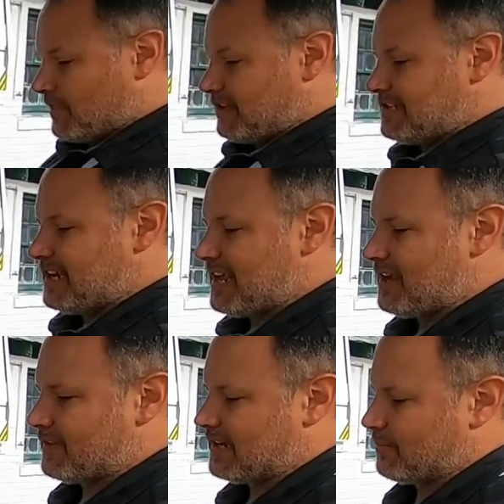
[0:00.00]
the DNA
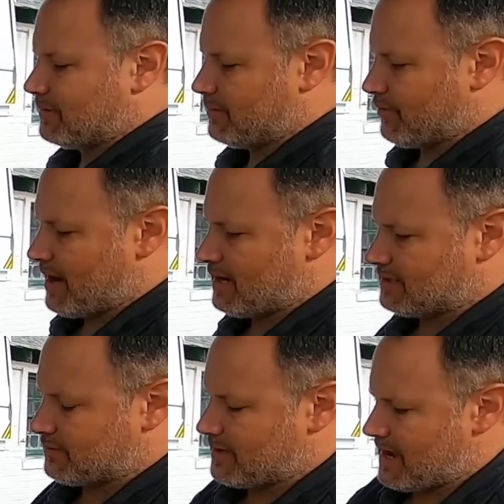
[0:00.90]
of the Kimberly brand
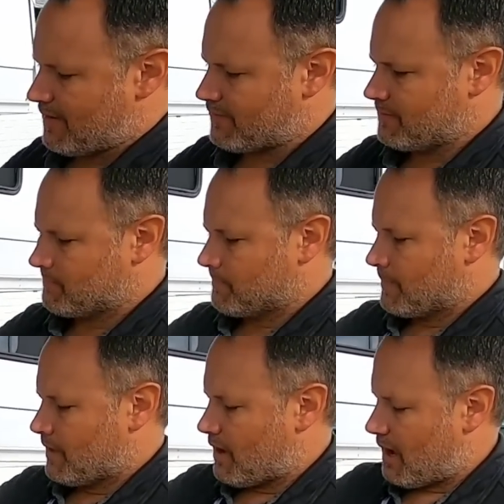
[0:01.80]
is that we have
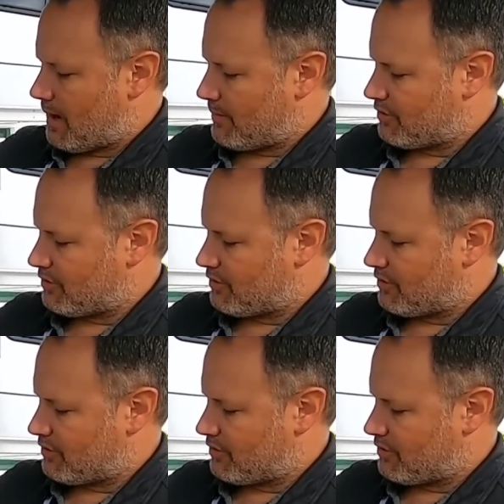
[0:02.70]
um, a